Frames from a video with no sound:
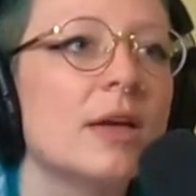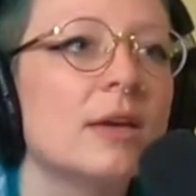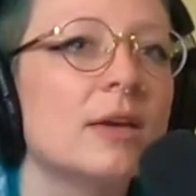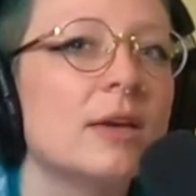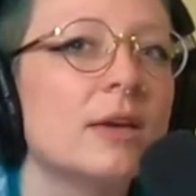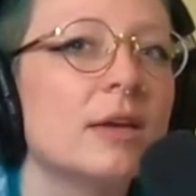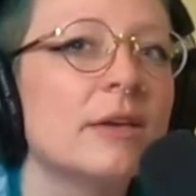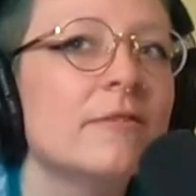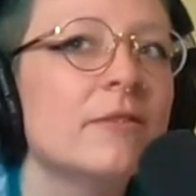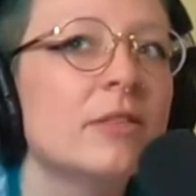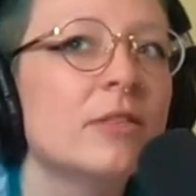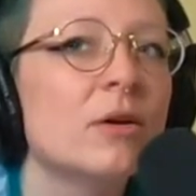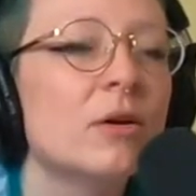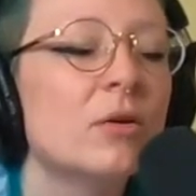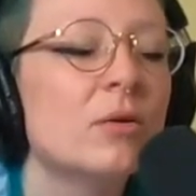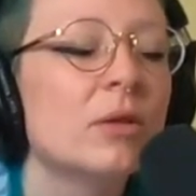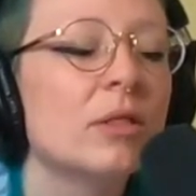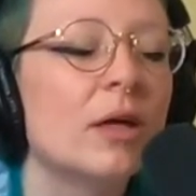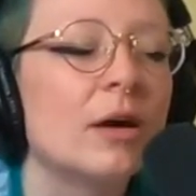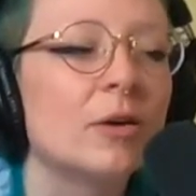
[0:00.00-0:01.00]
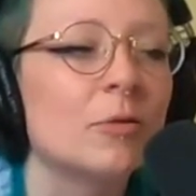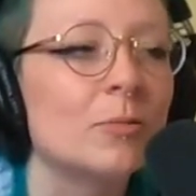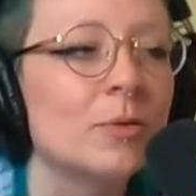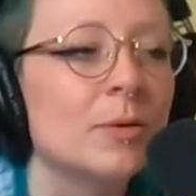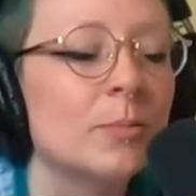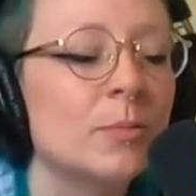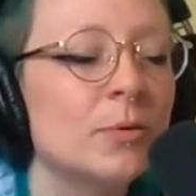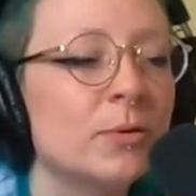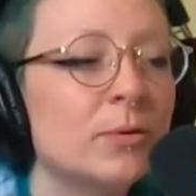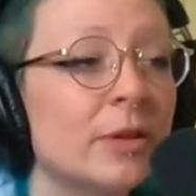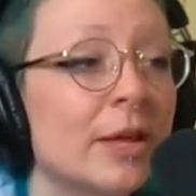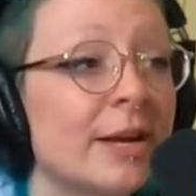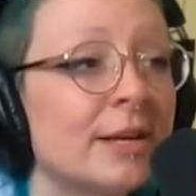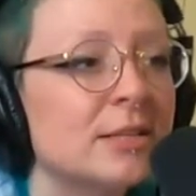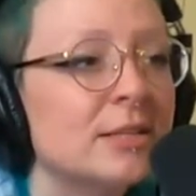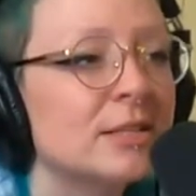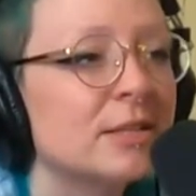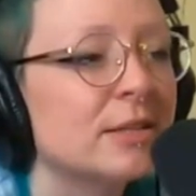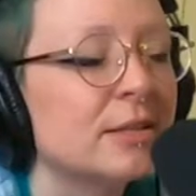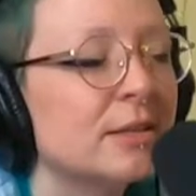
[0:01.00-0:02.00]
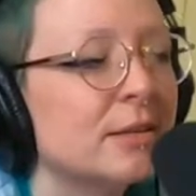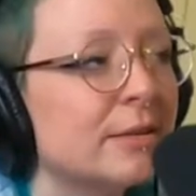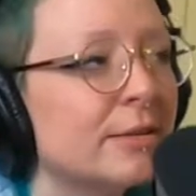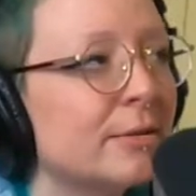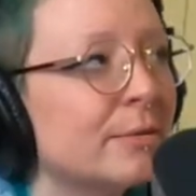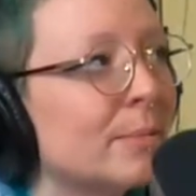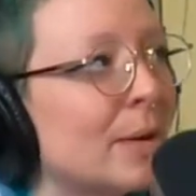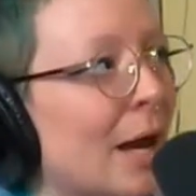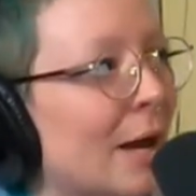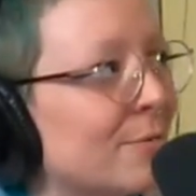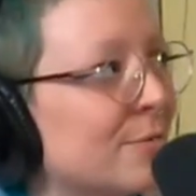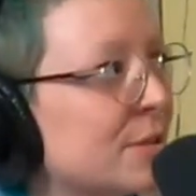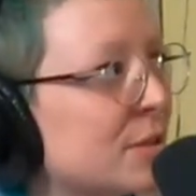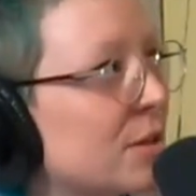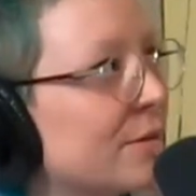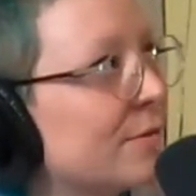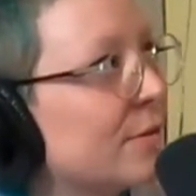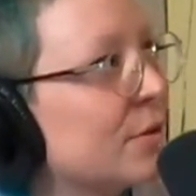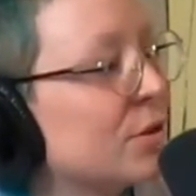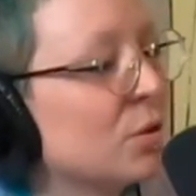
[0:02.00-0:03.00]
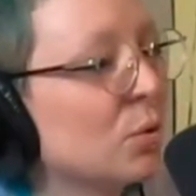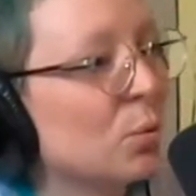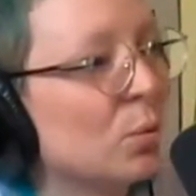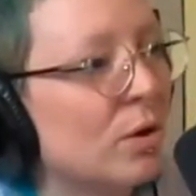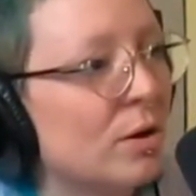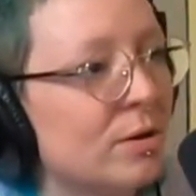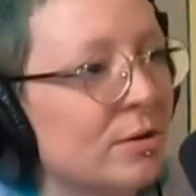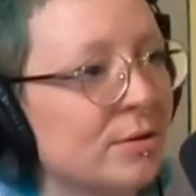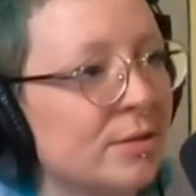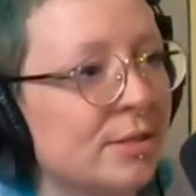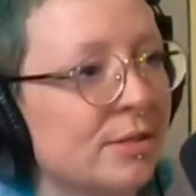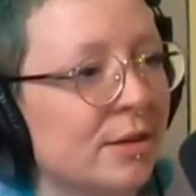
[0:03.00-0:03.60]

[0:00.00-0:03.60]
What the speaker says: even though a lot of people like to have stuff on their walls,